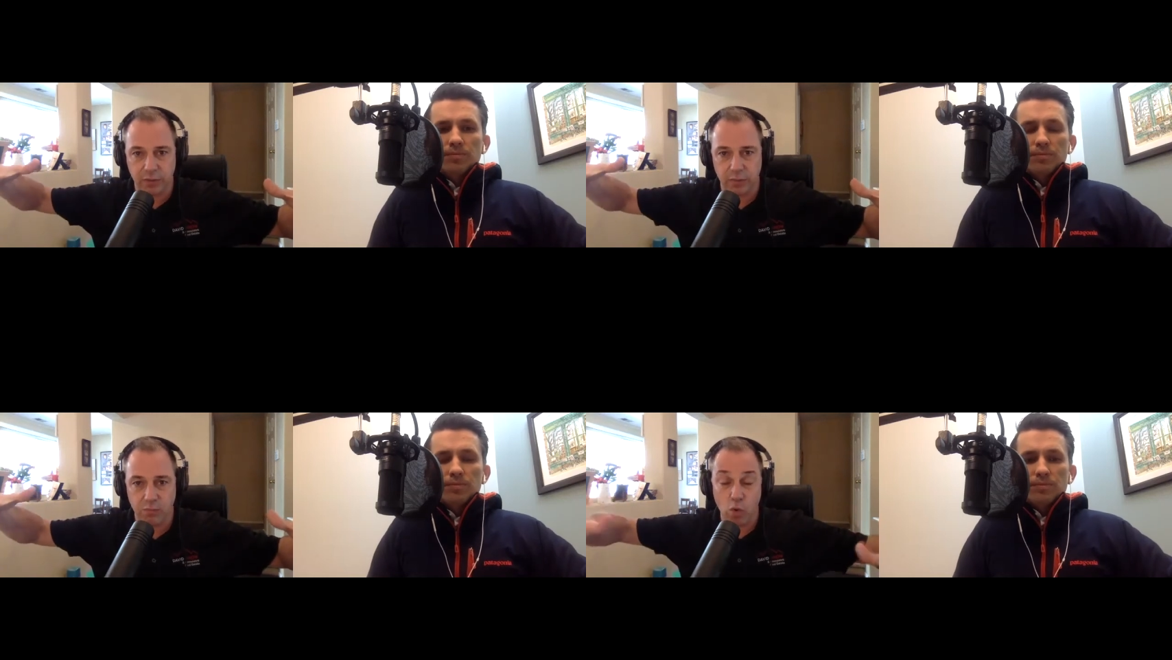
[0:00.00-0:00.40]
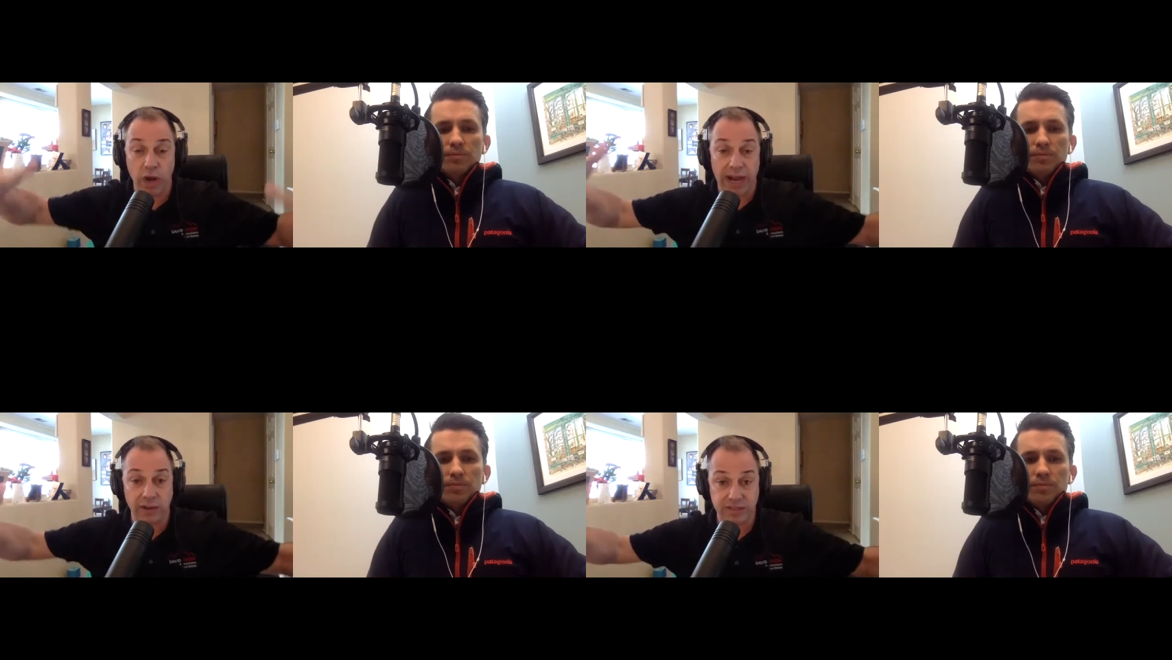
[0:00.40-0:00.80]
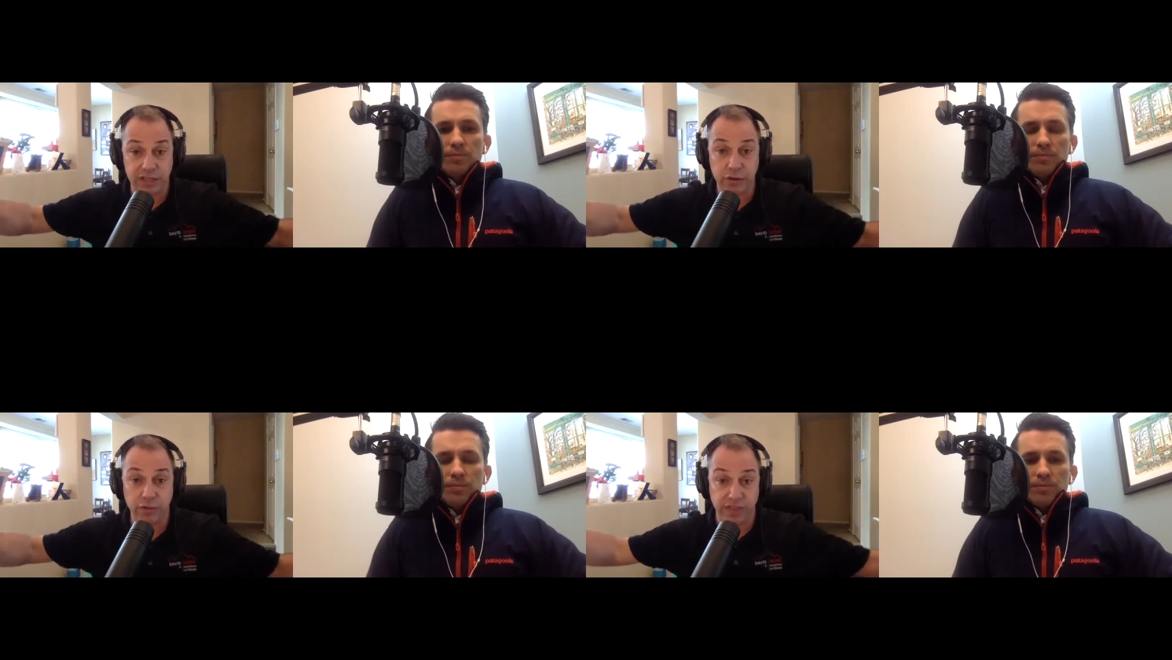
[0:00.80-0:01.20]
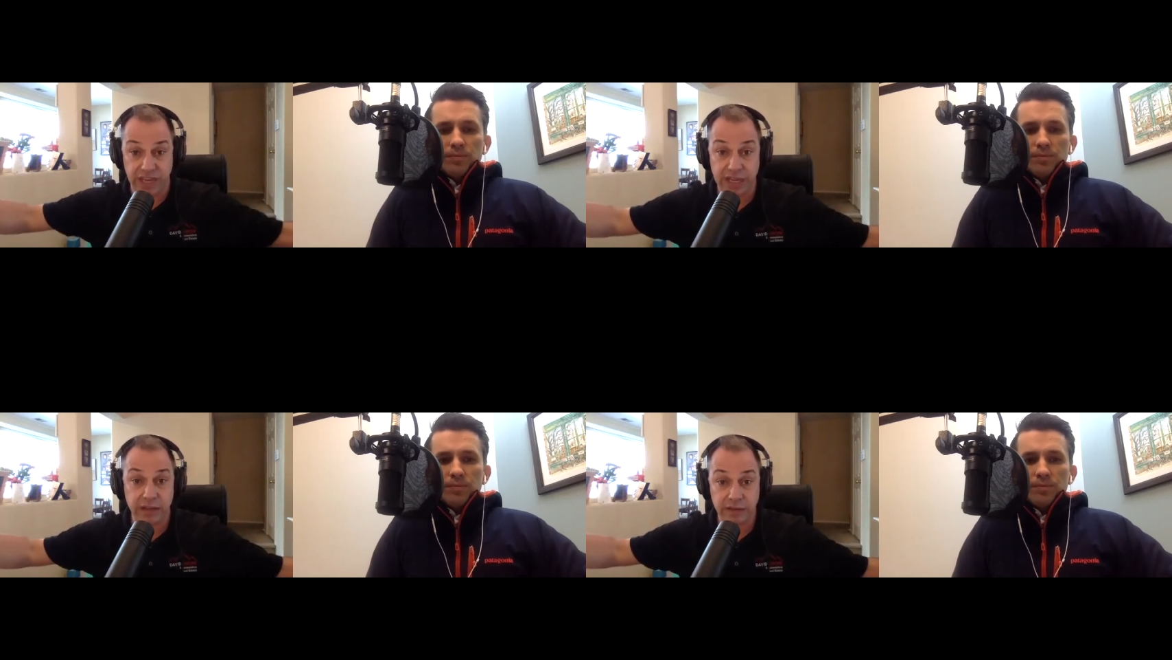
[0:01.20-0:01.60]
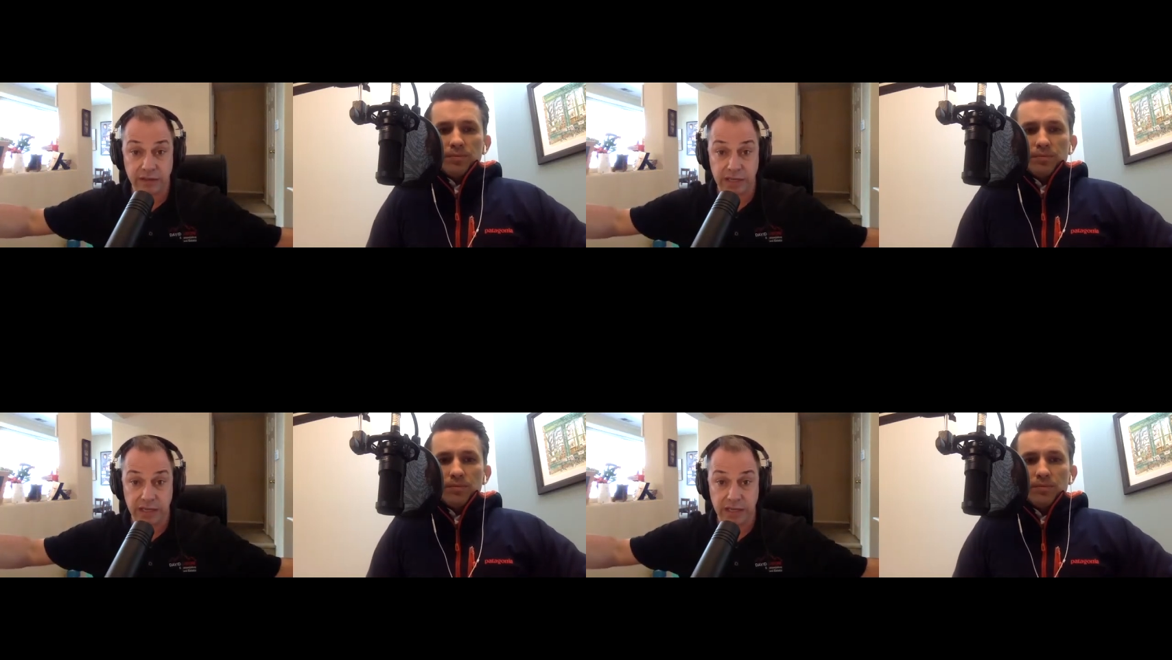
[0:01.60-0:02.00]
Speaker 1: more house than you think
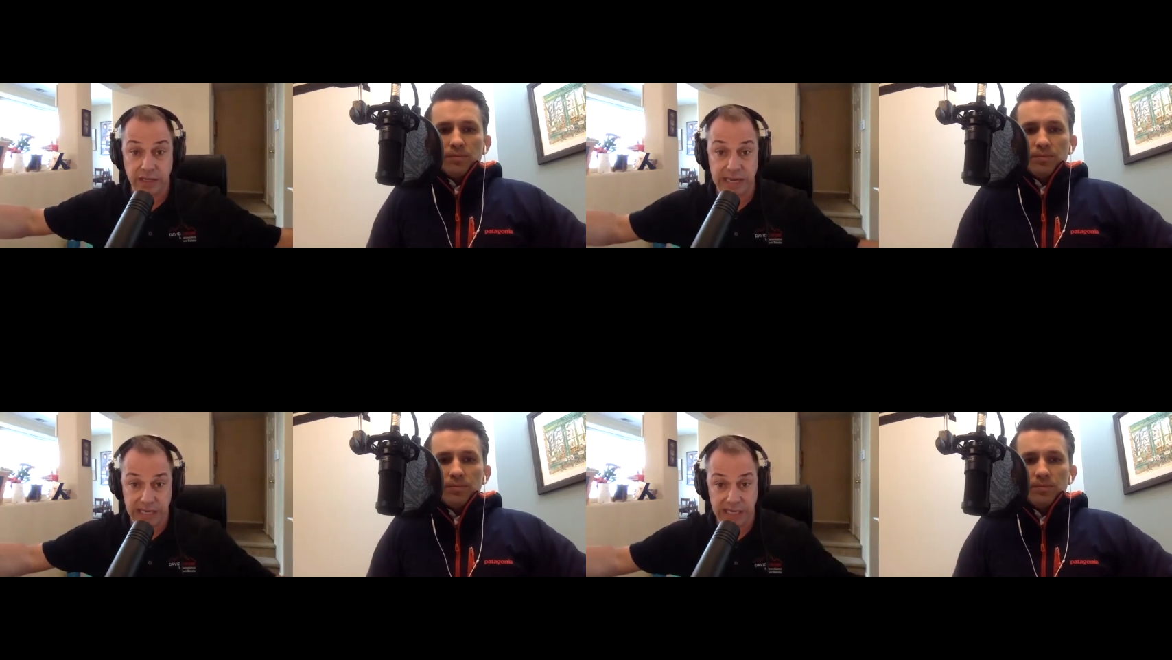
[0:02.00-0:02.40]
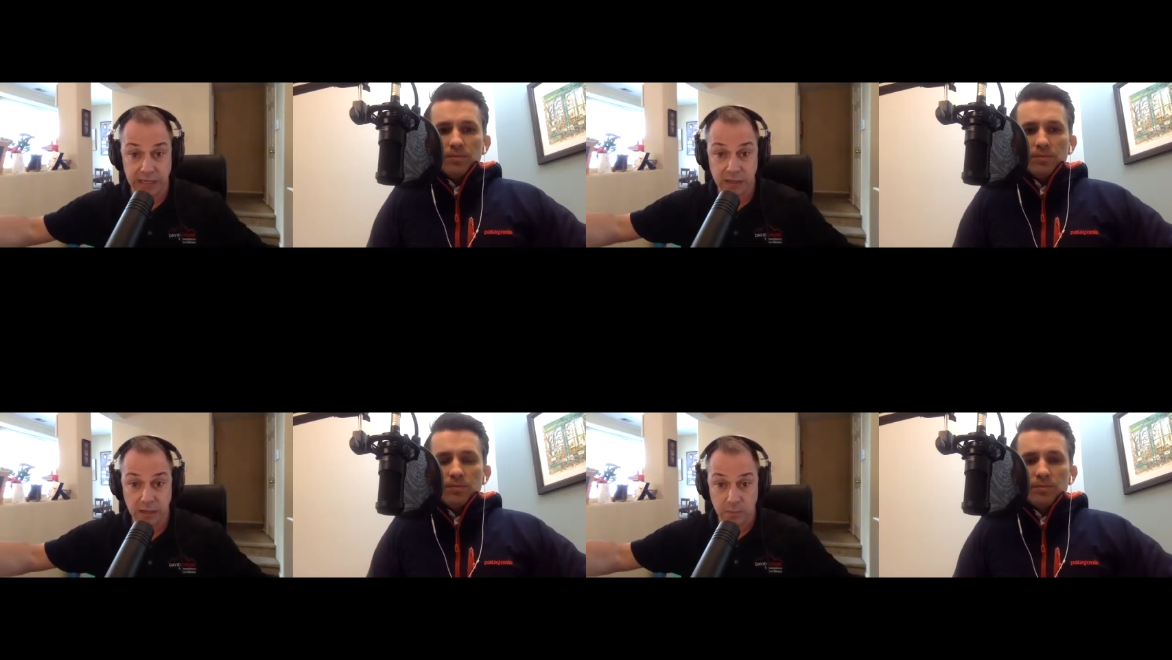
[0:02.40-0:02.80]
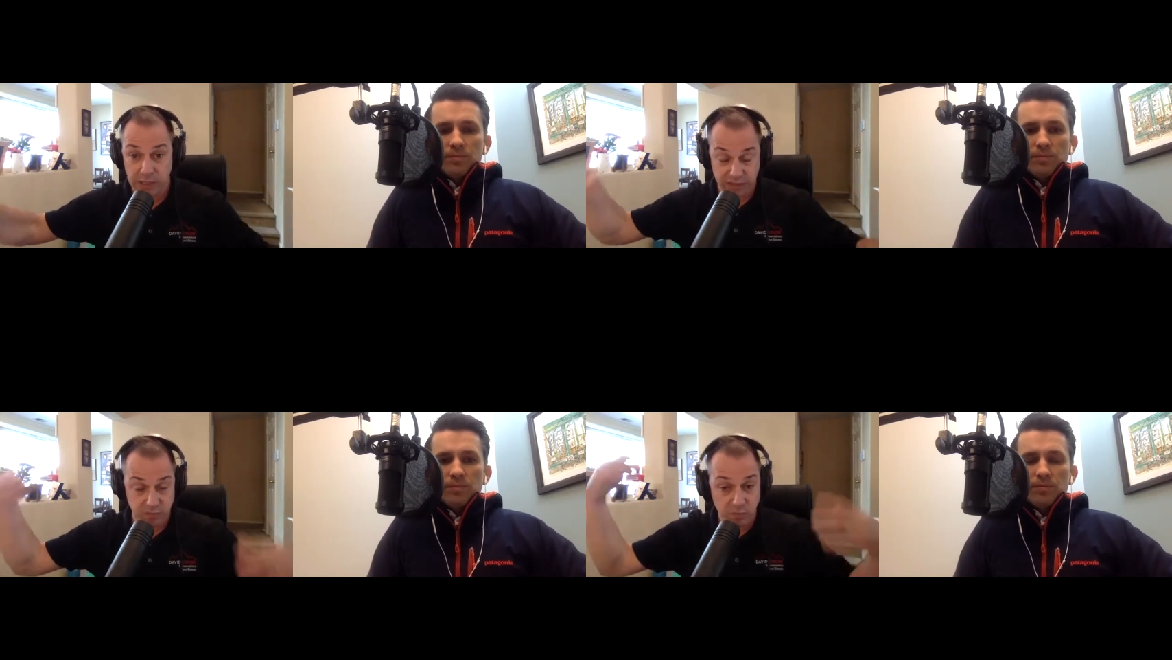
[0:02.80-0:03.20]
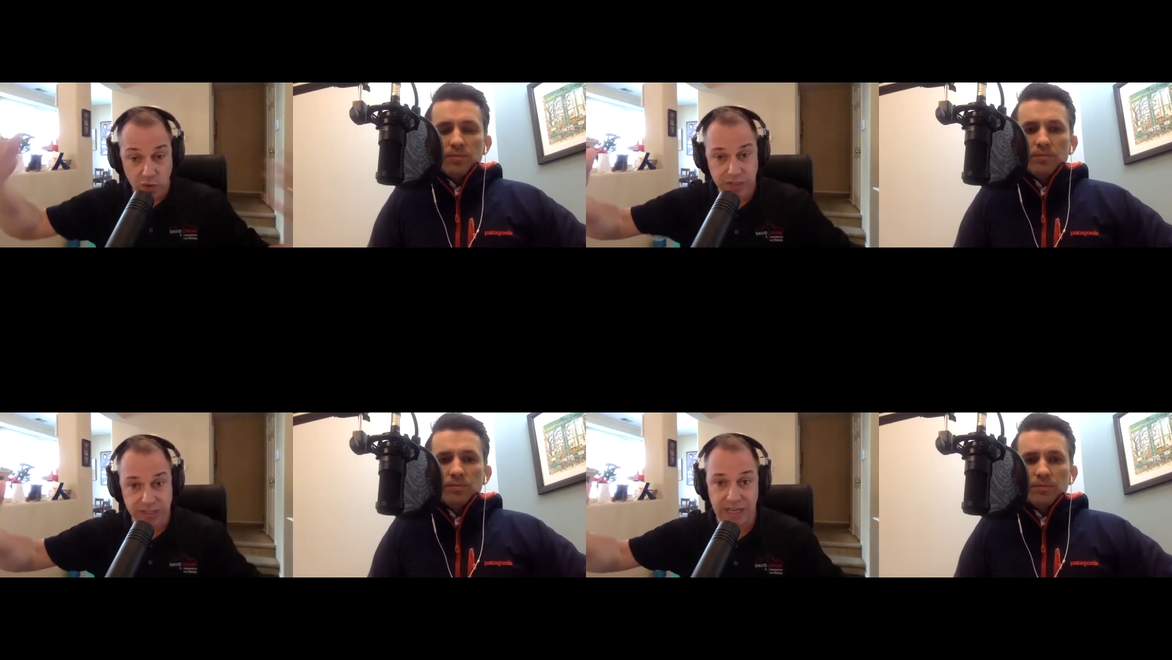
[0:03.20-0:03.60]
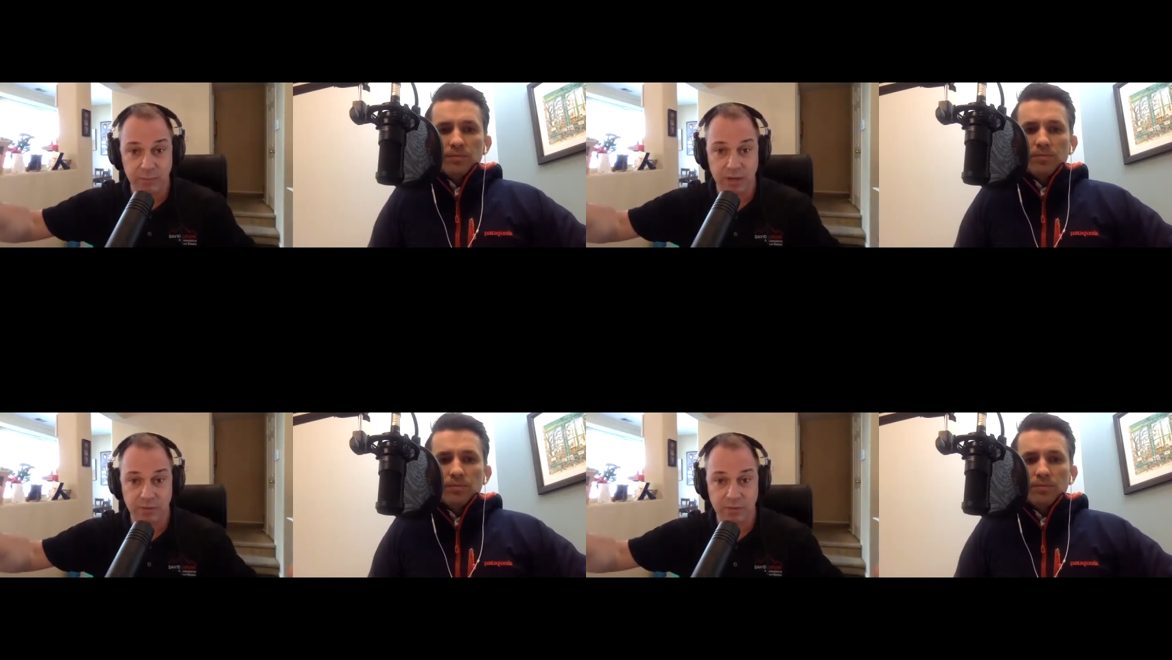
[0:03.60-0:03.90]
in the beginning. Because most of the time when